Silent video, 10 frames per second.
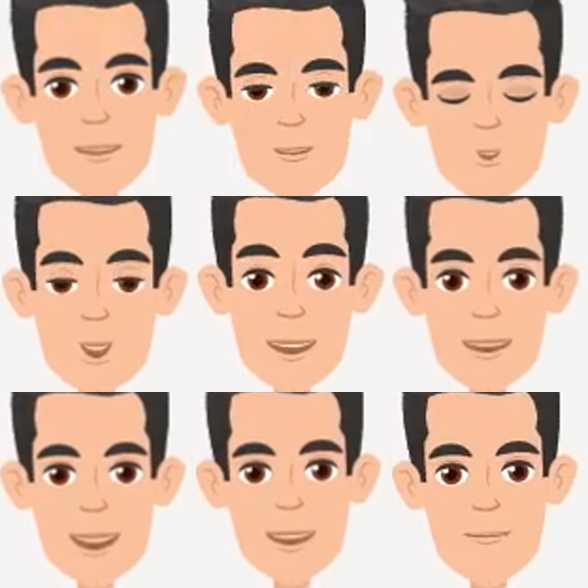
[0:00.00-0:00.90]
the whites
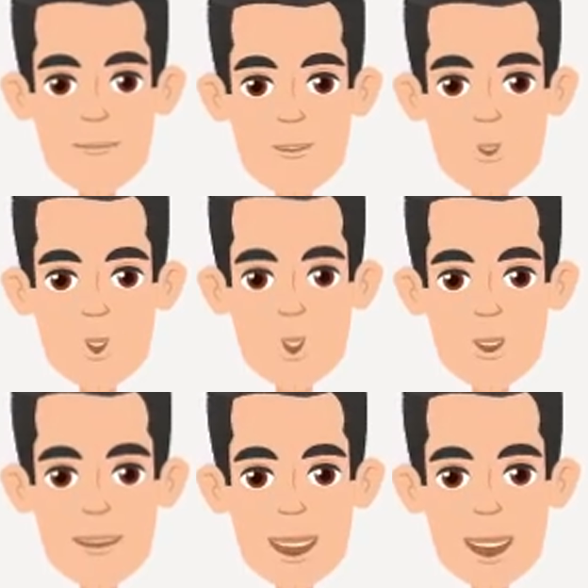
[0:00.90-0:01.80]
set. Allow
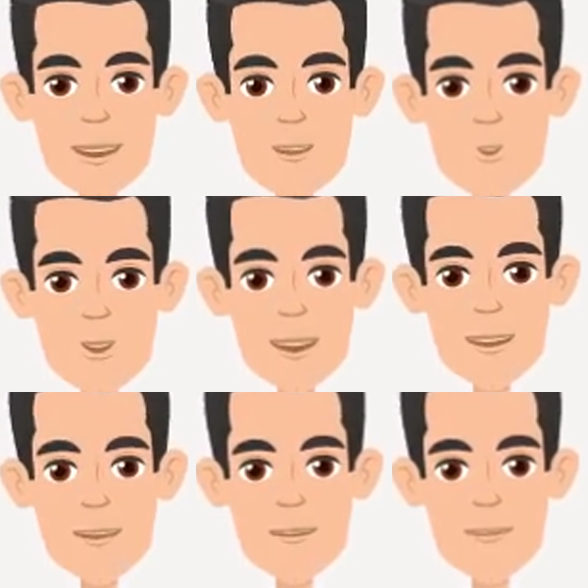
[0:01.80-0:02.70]
the egg to cook
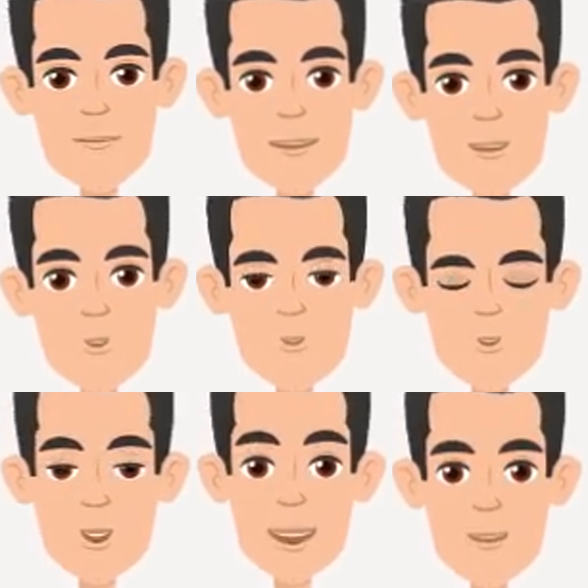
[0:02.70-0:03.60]
undisturbed until the
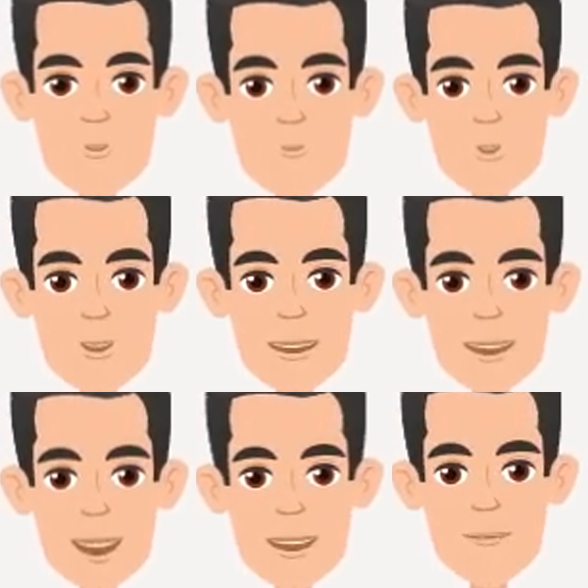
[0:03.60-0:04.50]
whites are mostly
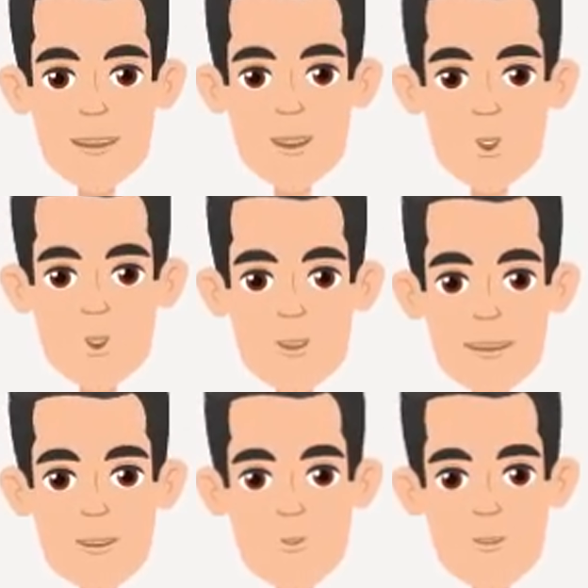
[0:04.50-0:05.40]
set but the yolk
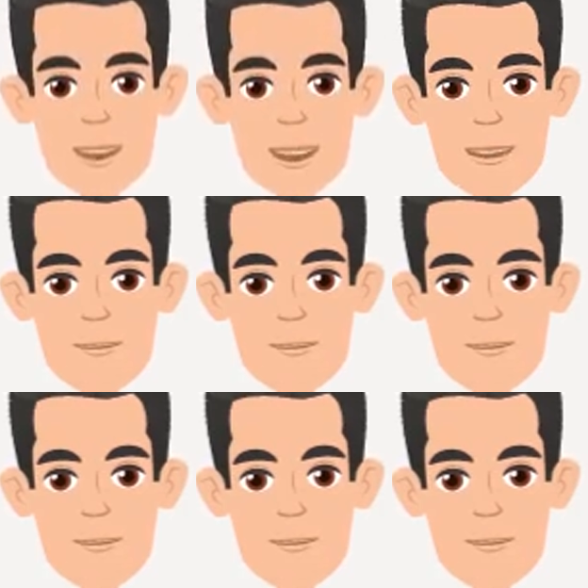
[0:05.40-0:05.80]
is still runny.